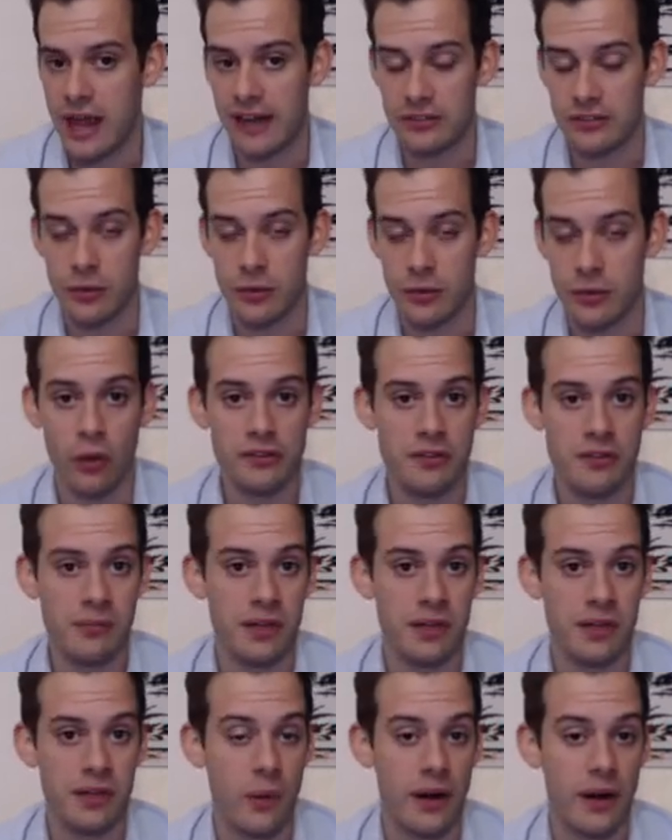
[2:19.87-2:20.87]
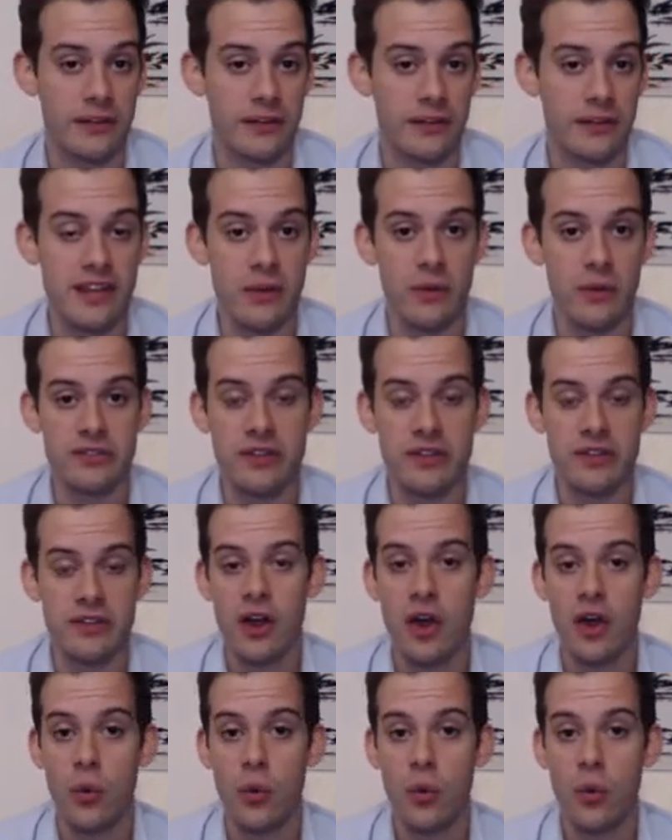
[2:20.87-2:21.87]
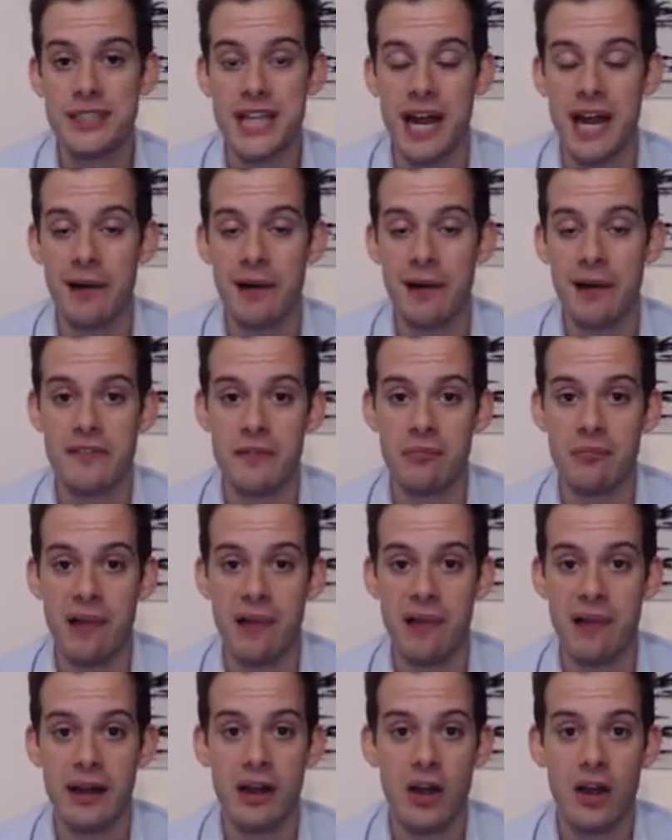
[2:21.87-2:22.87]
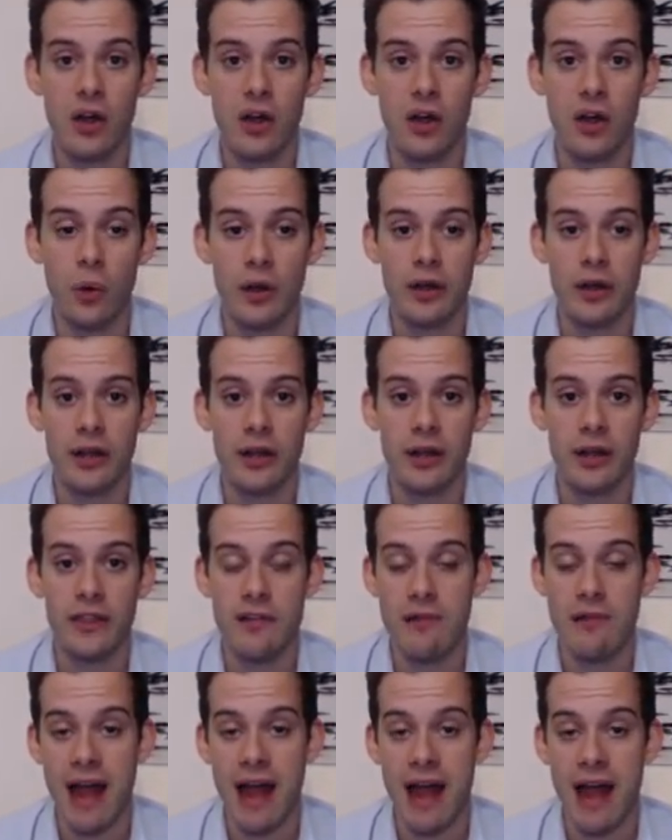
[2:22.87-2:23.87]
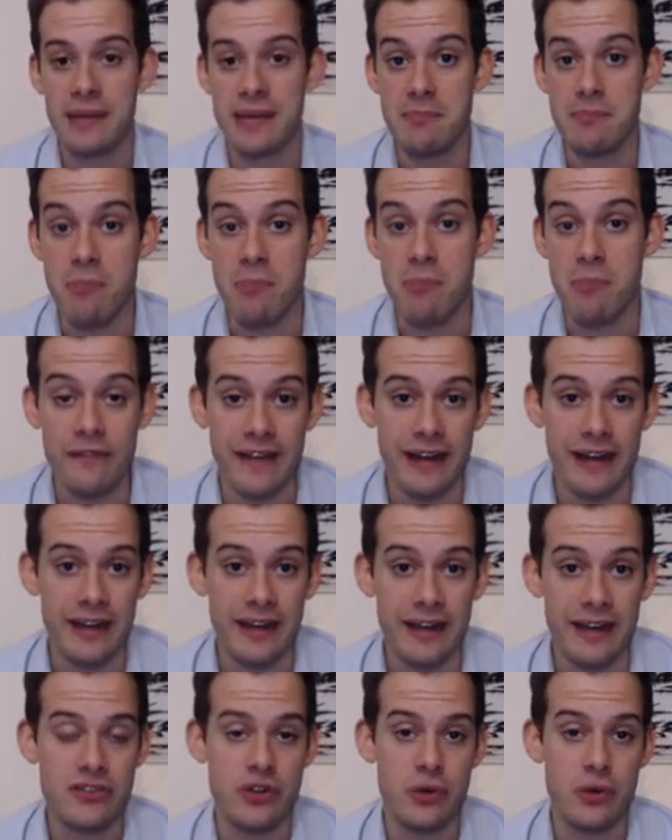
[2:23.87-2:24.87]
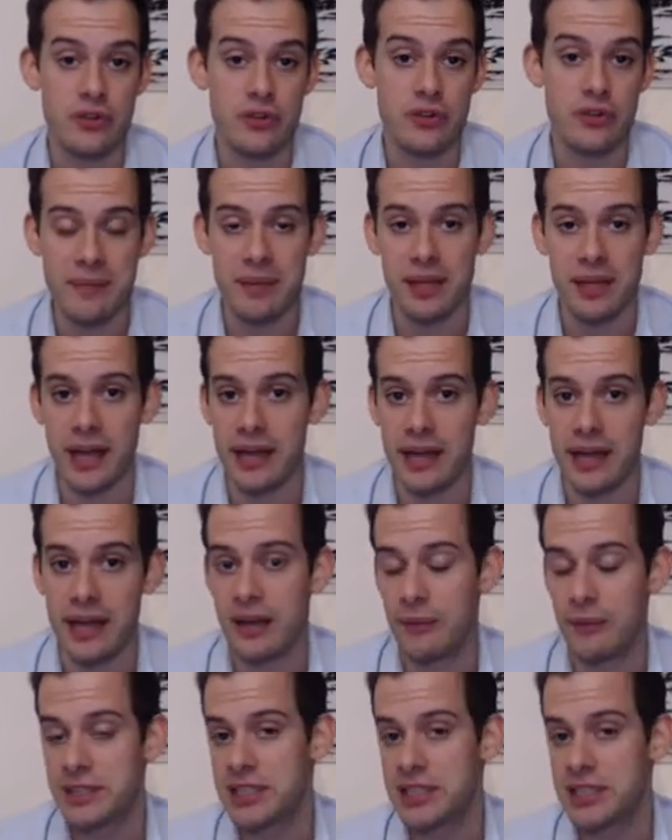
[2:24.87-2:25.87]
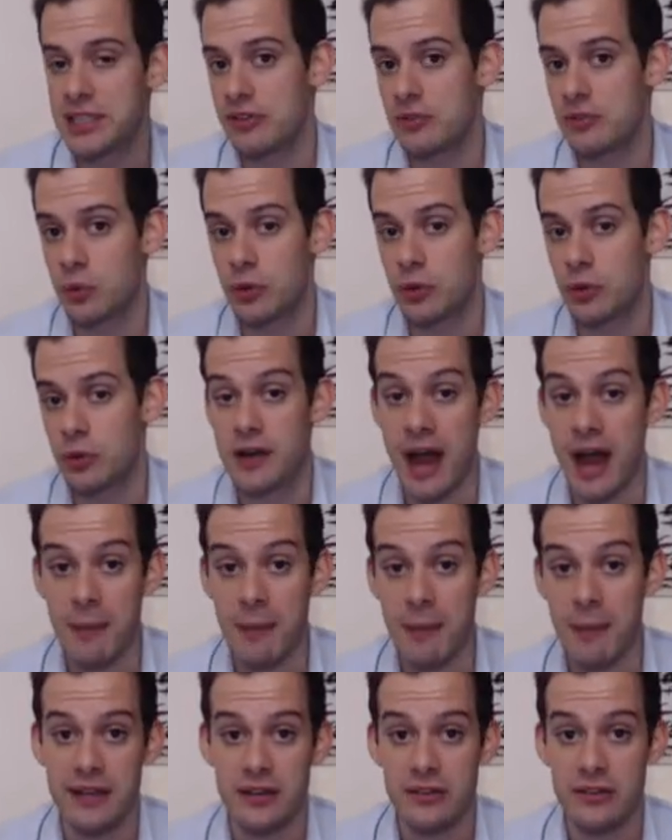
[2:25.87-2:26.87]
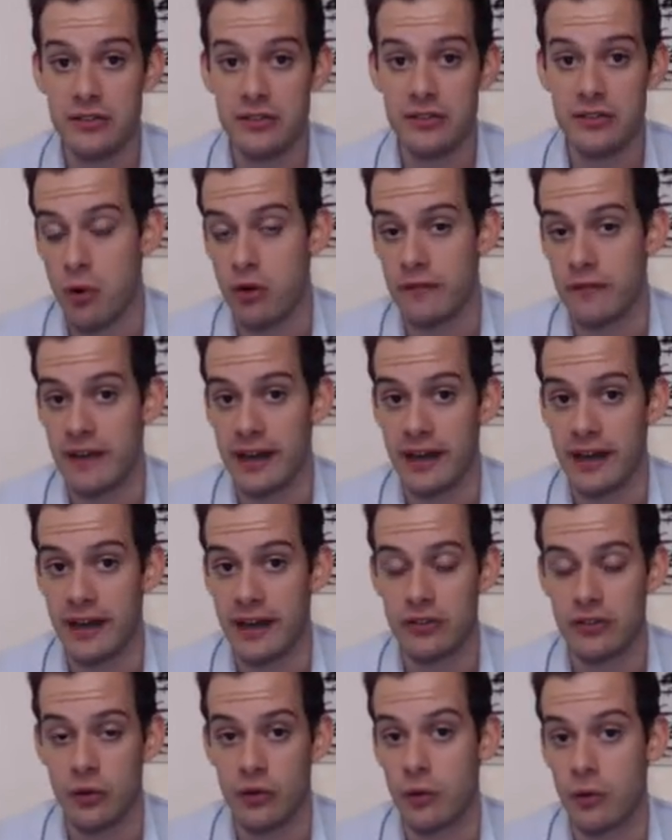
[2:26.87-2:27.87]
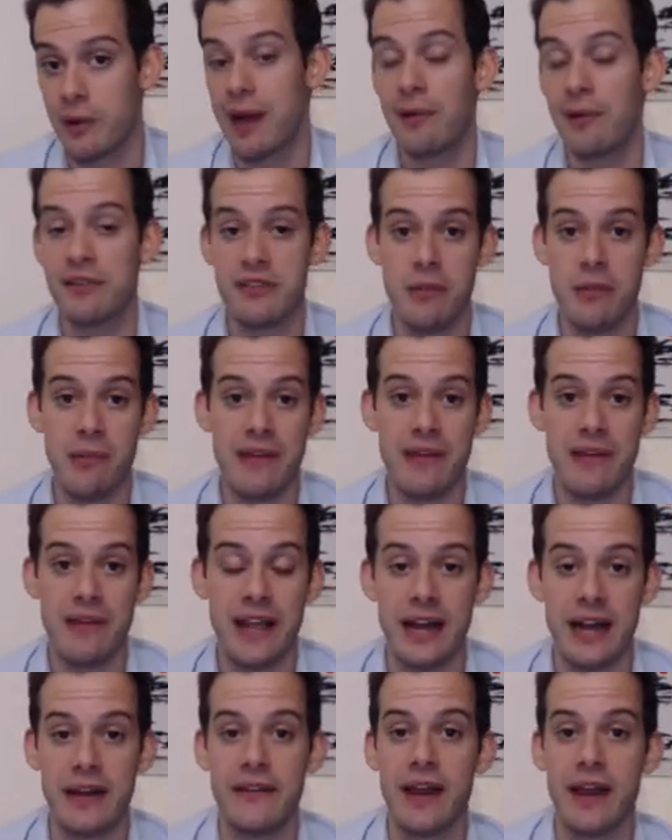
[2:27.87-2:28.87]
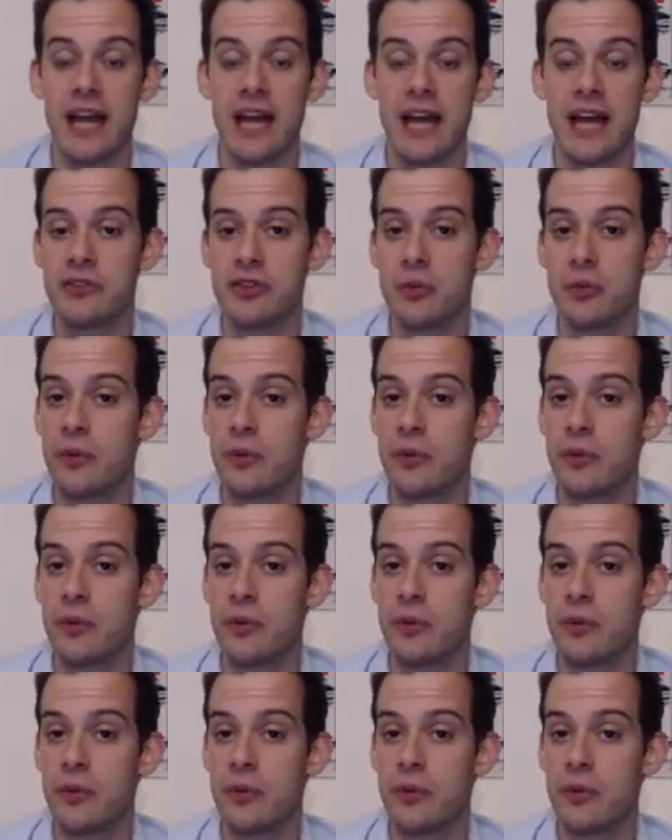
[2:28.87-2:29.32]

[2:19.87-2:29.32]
And so what Olds and Milner wanted to see was which areas of the brain would the rat be motivated to stimulate and which areas would not be so motivating. So there were areas of the brain they connected the electrode to